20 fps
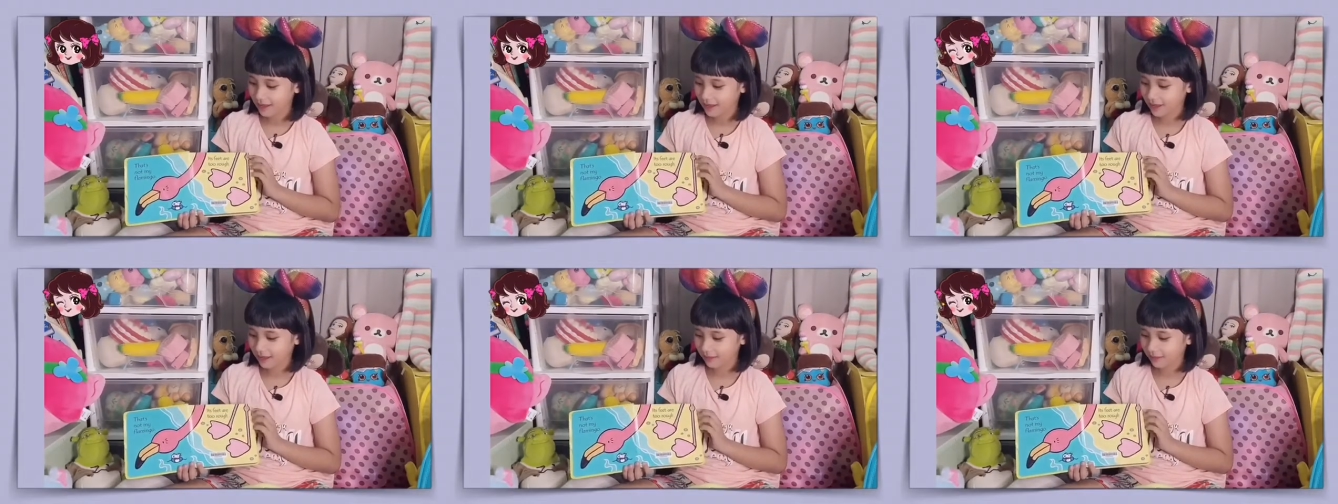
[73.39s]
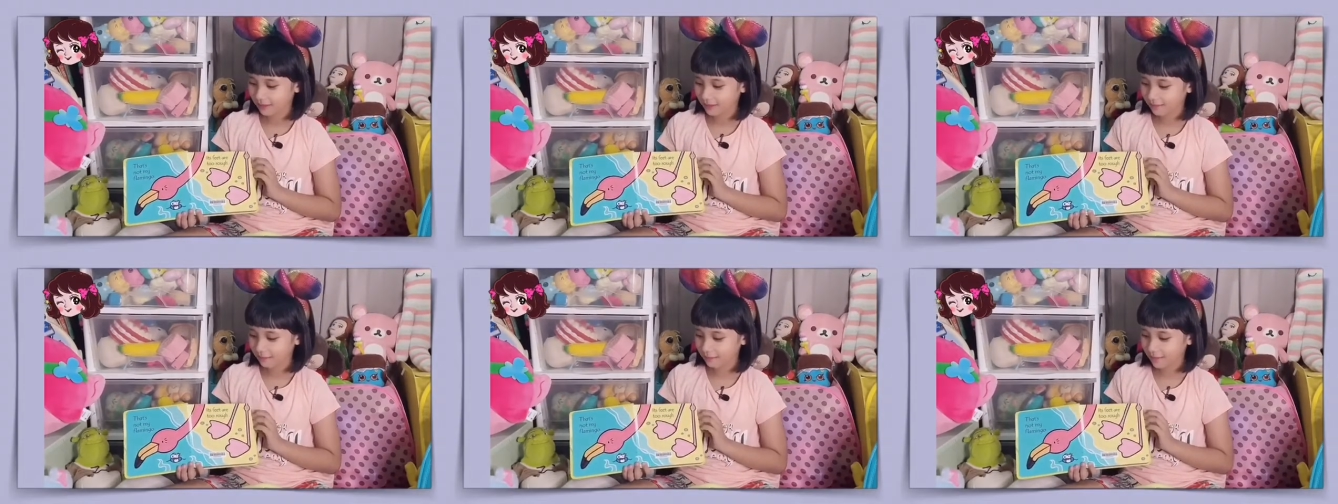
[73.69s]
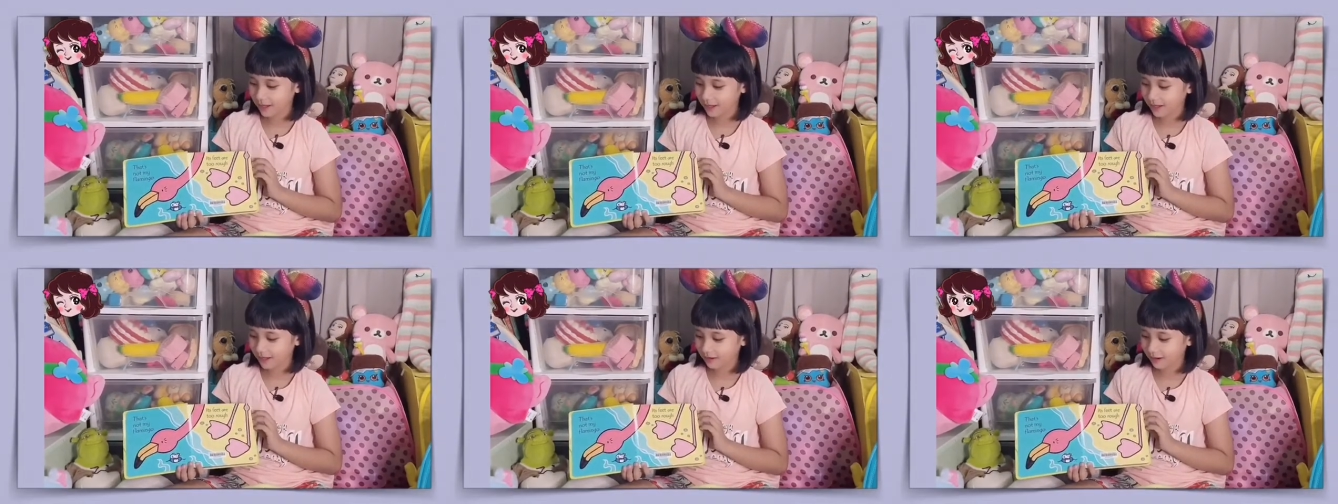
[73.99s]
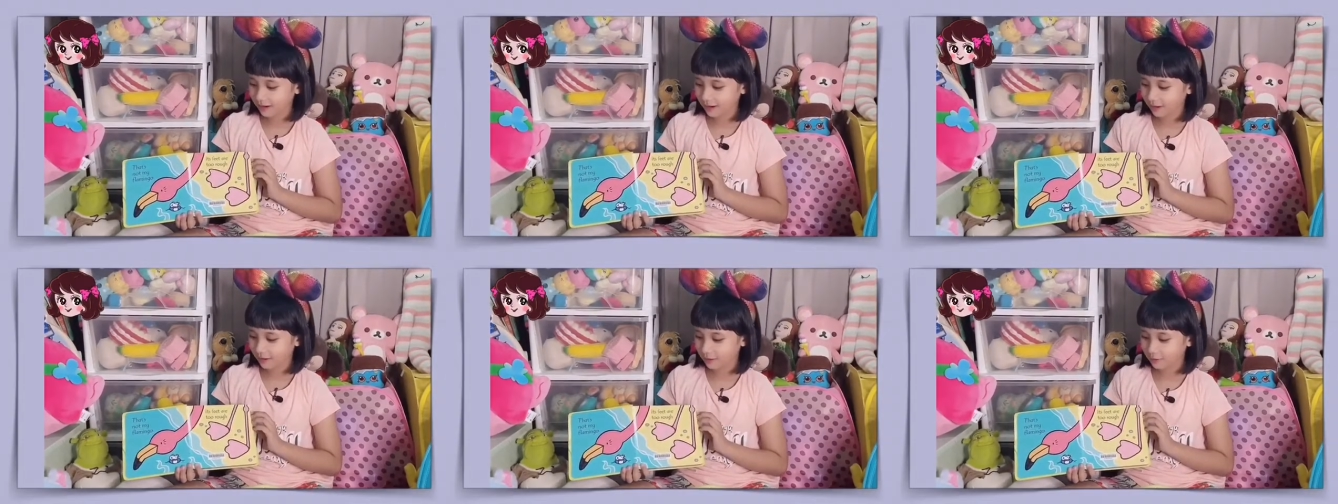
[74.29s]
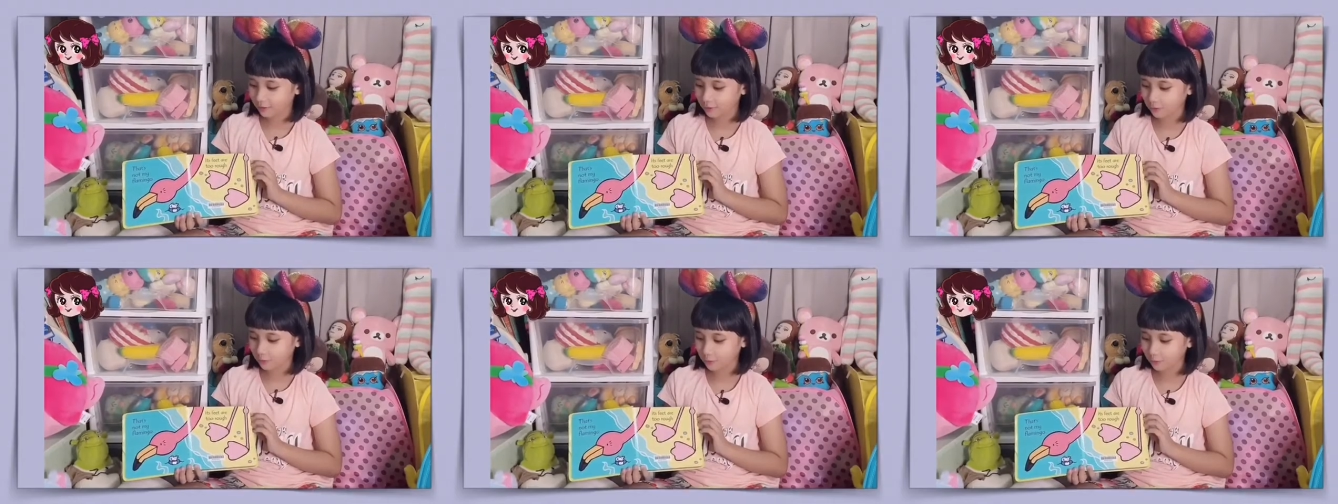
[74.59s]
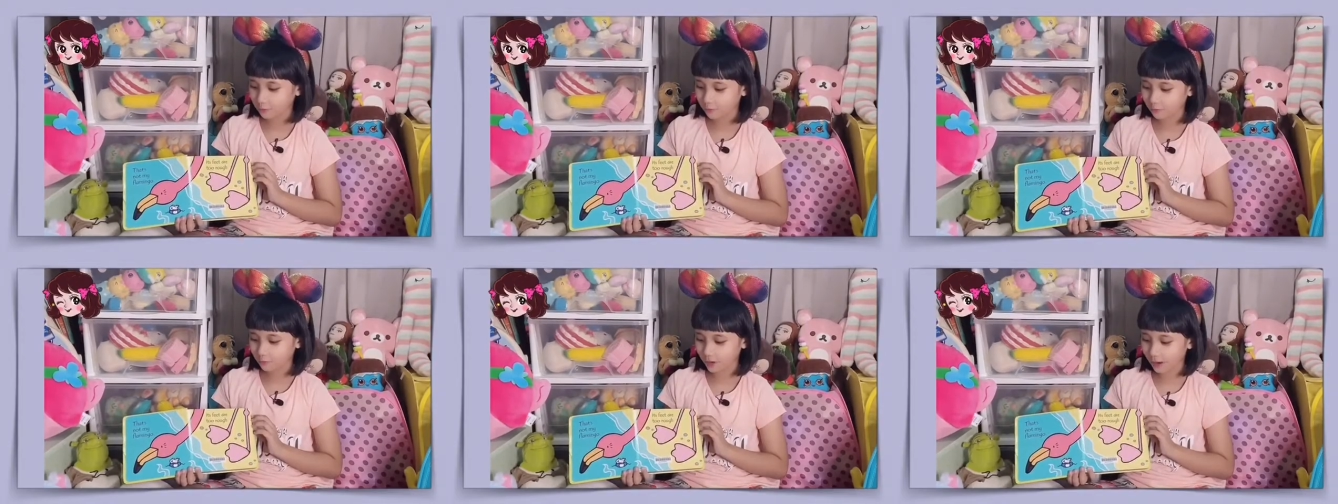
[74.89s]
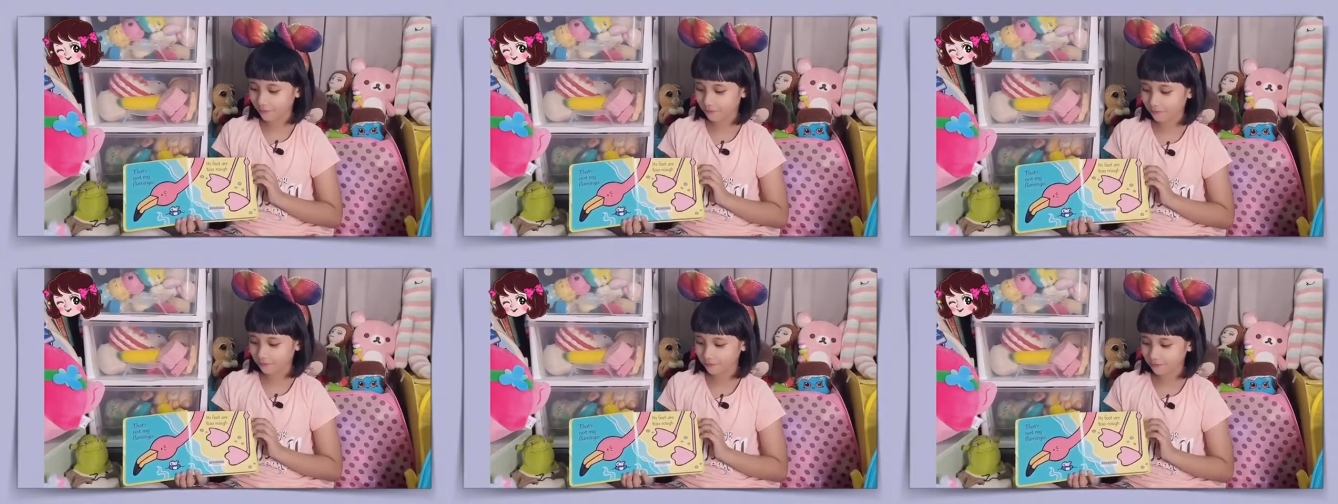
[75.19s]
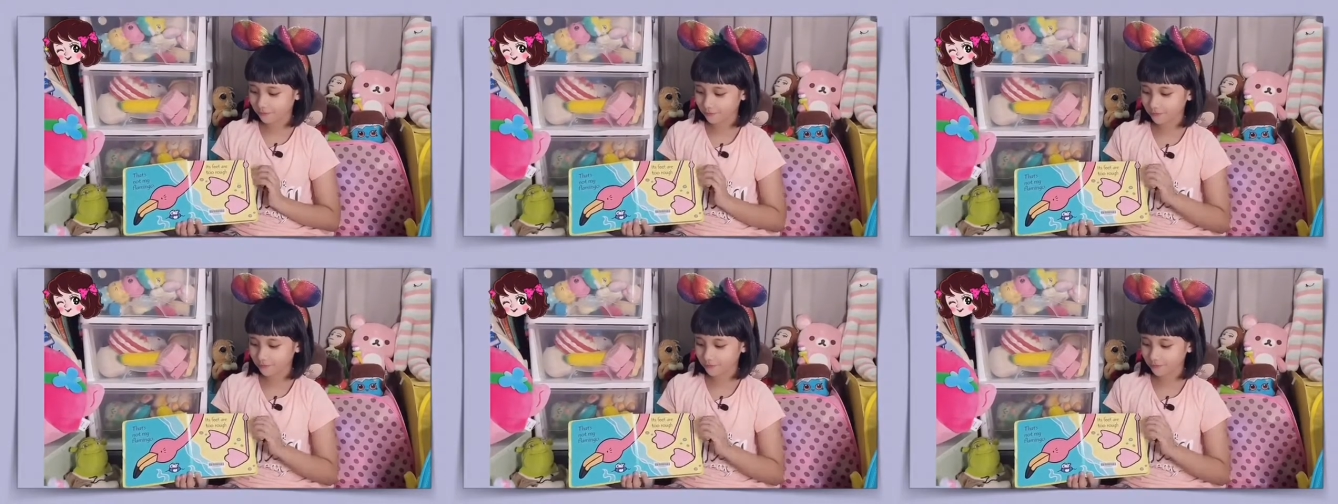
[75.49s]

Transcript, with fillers: Its feet are too rough.